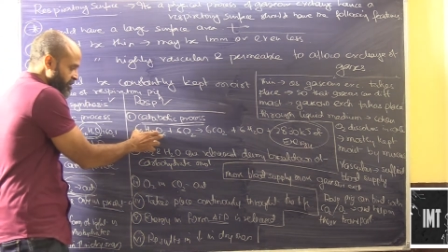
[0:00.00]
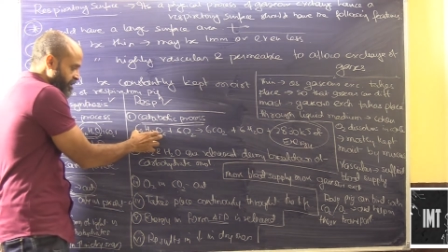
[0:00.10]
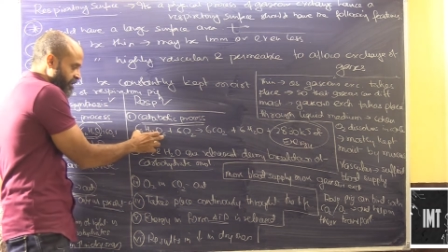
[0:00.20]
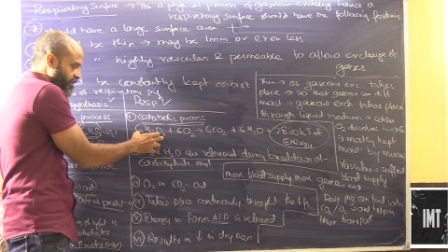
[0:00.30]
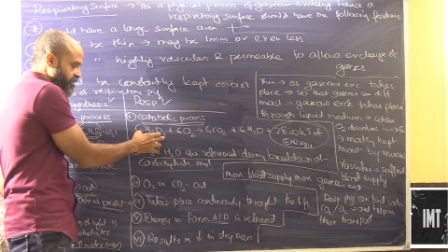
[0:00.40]
See,
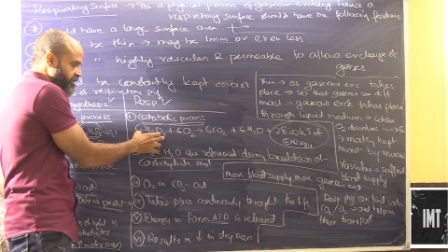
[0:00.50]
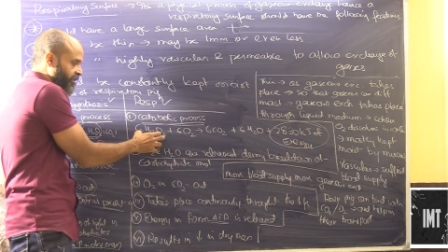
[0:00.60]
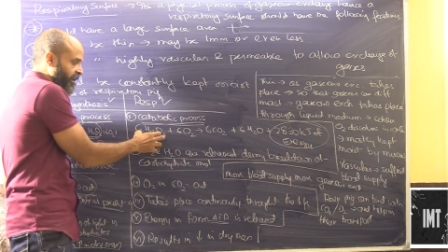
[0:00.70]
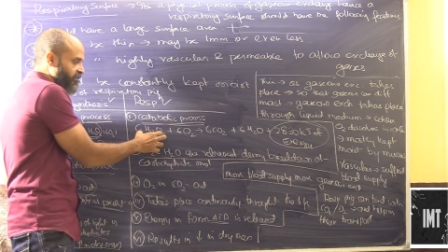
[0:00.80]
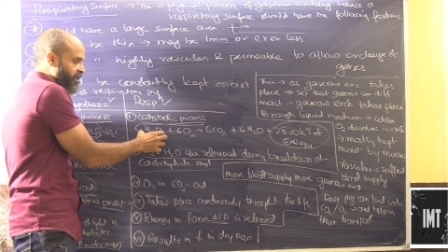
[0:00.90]
this is the
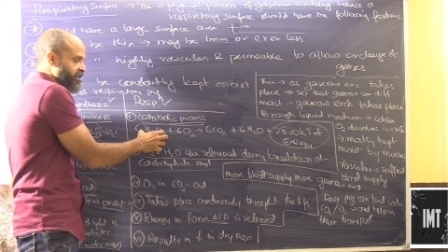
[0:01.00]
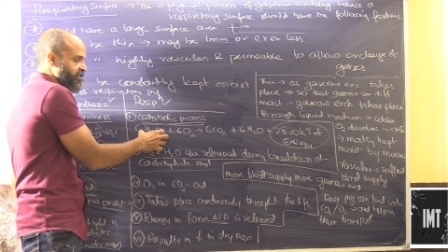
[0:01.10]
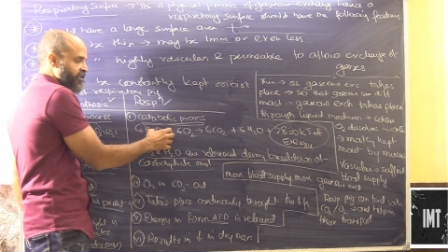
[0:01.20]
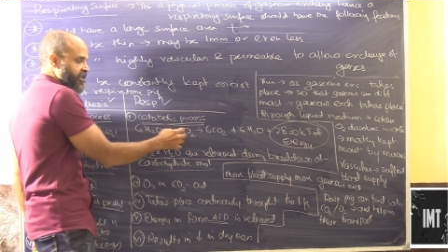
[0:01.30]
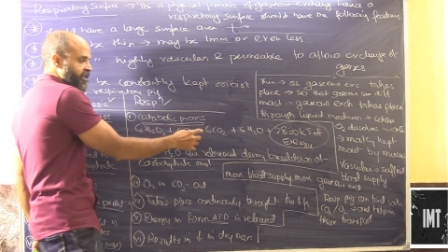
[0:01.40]
dry mass
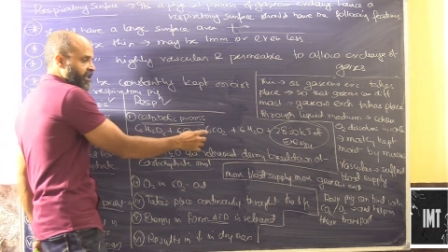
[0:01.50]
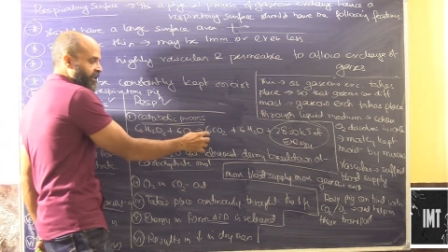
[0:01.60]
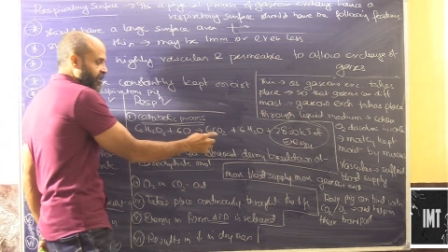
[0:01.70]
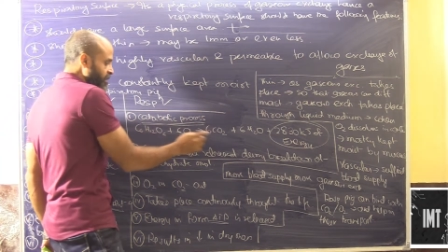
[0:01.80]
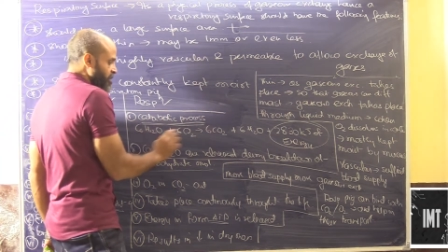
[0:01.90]
which is
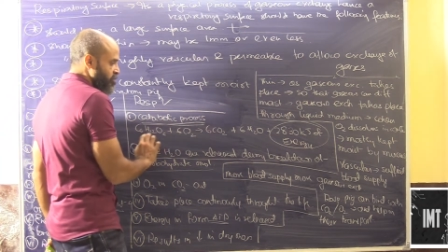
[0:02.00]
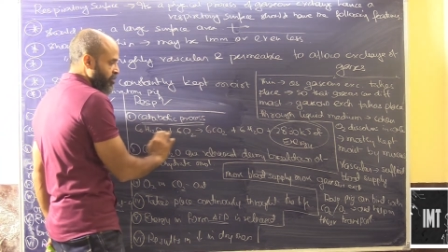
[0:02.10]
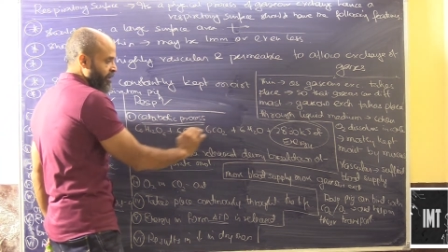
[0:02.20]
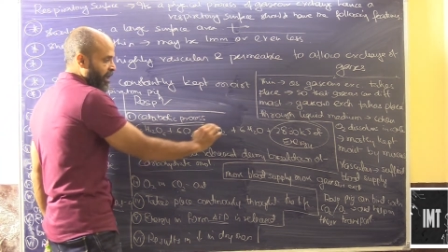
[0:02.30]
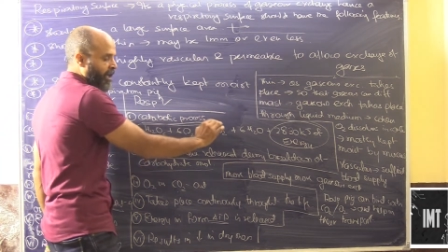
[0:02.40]
getting, so
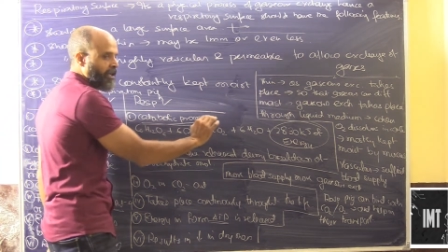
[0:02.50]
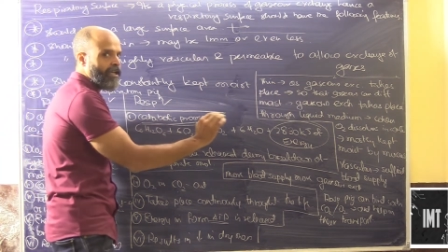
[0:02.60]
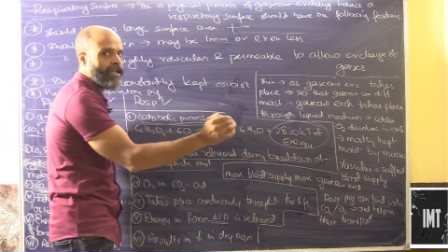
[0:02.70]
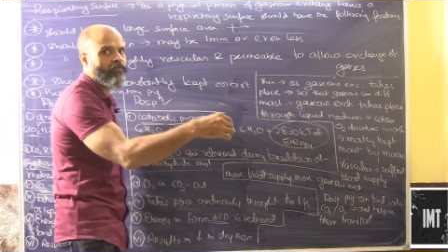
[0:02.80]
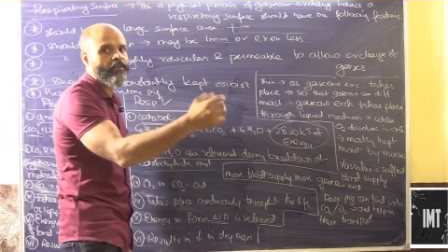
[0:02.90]
we hardly
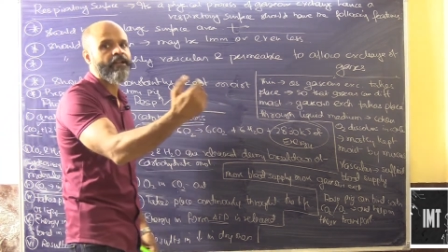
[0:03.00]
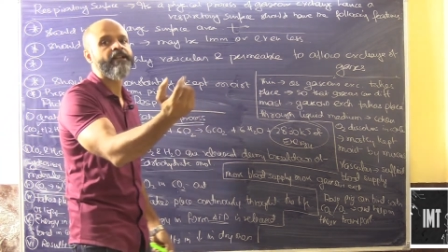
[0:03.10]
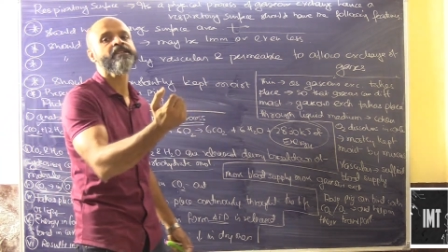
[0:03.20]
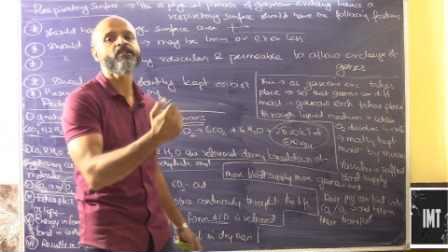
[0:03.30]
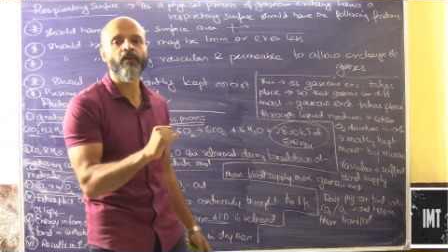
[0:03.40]
have any
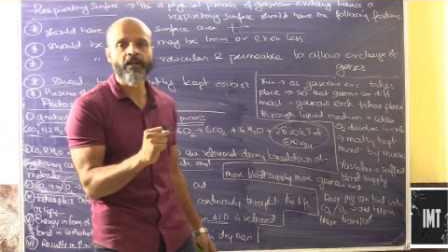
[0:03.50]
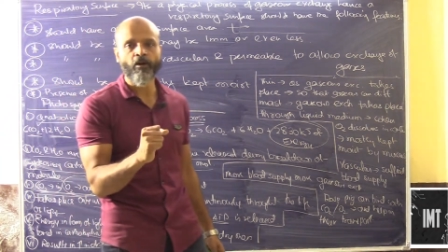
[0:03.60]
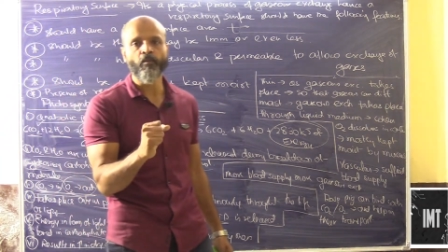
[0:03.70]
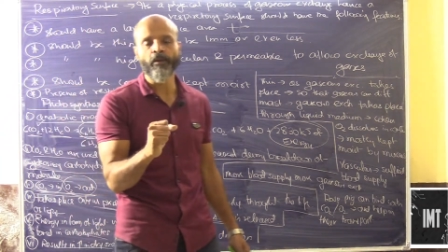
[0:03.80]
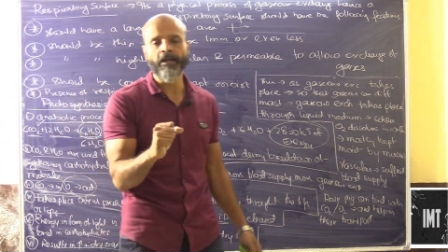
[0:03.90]
residual
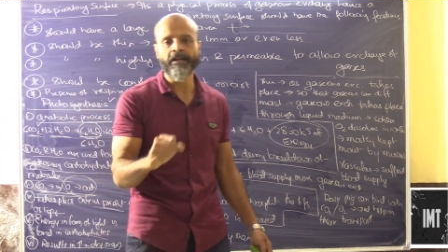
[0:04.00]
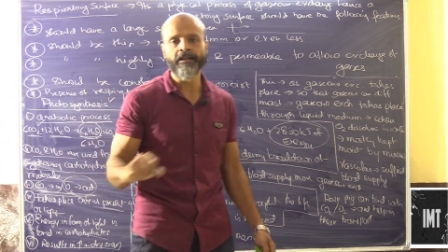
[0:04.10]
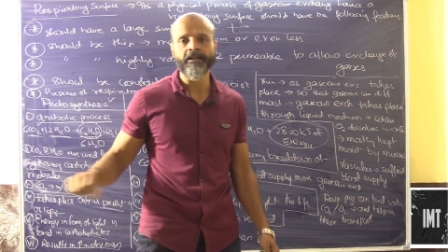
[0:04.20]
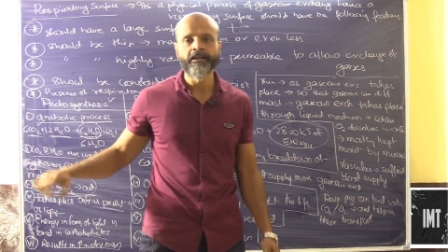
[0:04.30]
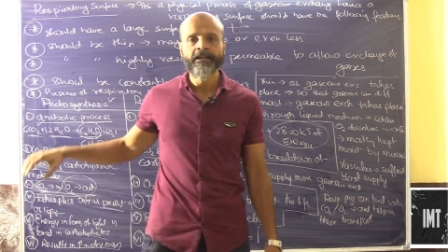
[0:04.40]
component
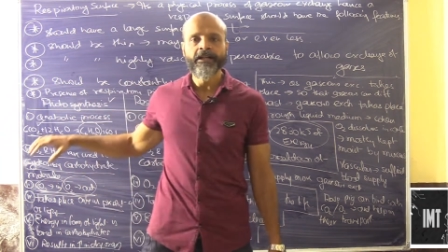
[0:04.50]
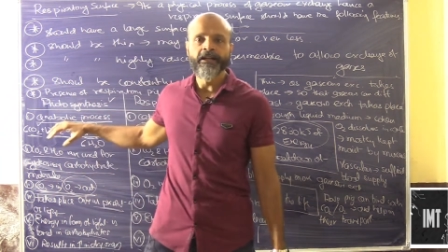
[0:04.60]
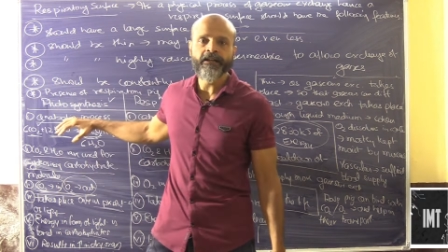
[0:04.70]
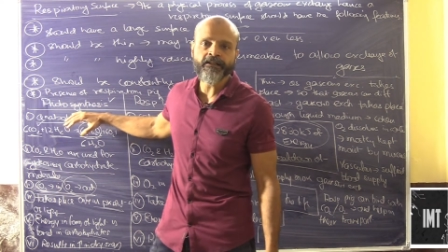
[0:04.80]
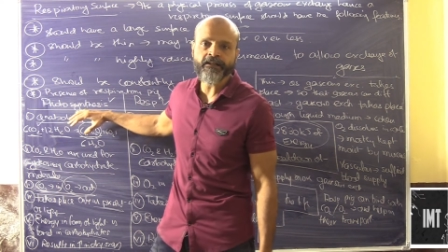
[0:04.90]
here.
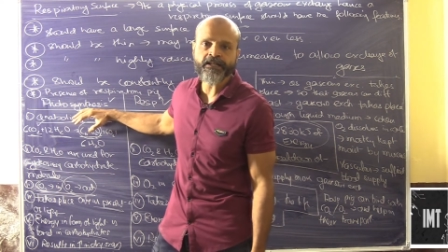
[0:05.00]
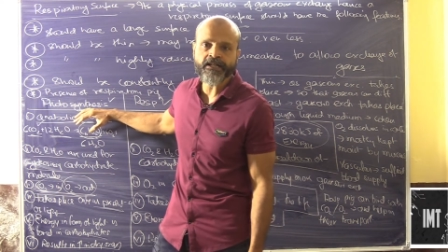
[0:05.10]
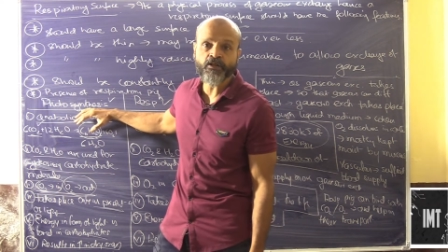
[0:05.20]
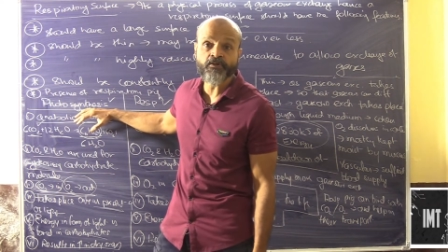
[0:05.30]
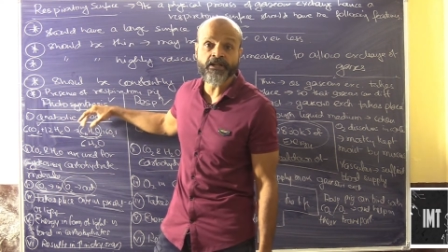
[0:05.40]
Here the
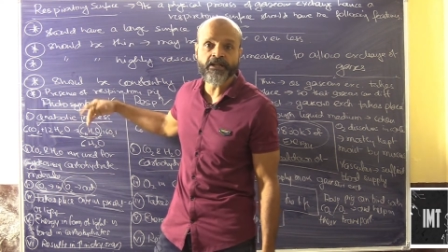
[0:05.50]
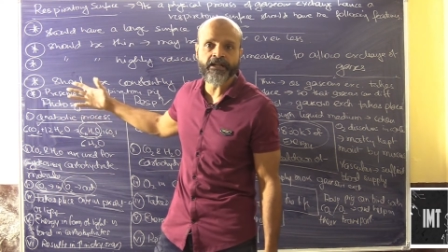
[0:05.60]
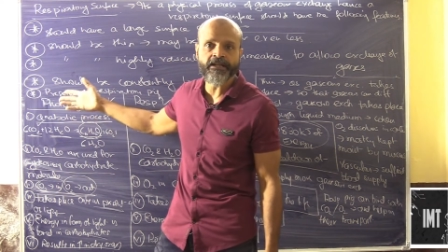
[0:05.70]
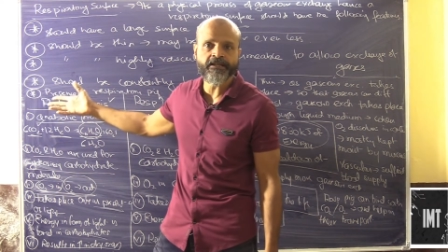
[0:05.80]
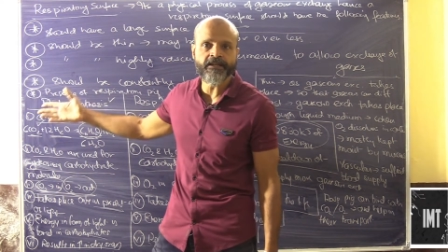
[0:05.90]
residue is
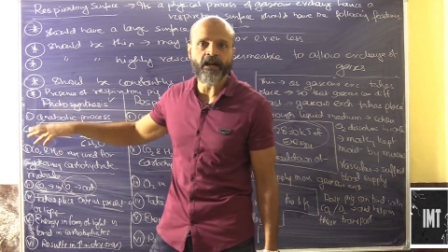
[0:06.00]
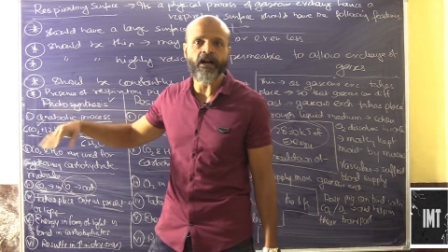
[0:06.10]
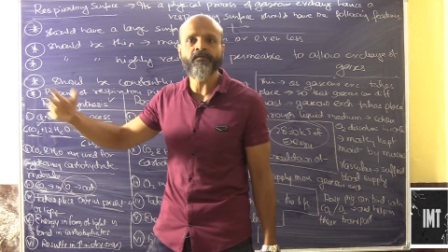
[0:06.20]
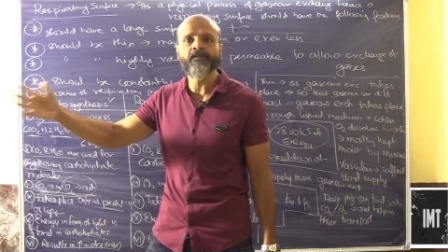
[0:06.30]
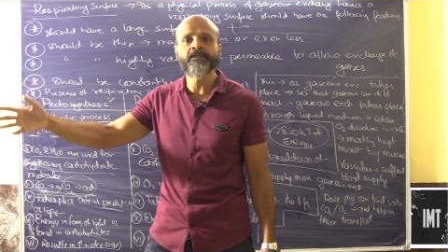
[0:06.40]
increasing
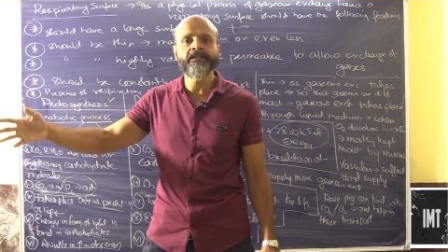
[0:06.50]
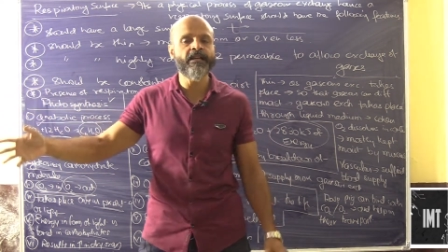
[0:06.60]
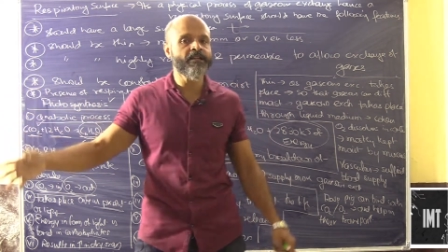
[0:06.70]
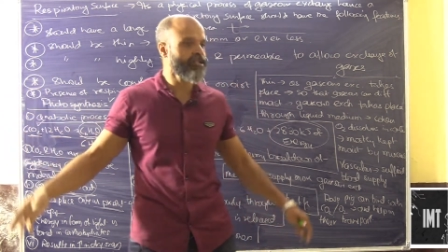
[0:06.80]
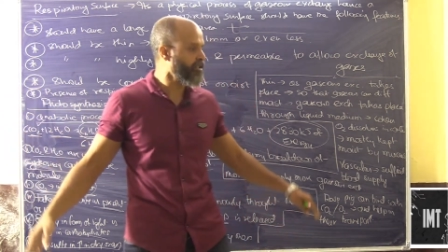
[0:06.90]
after the
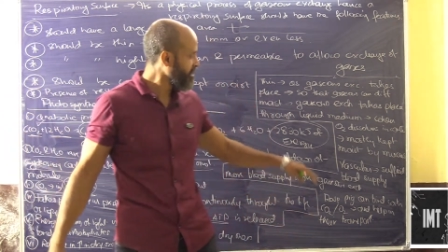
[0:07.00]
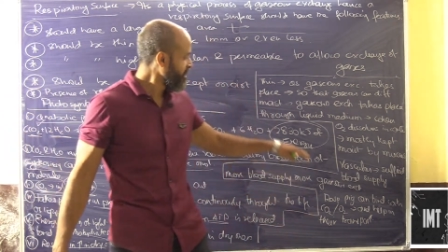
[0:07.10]
reaction.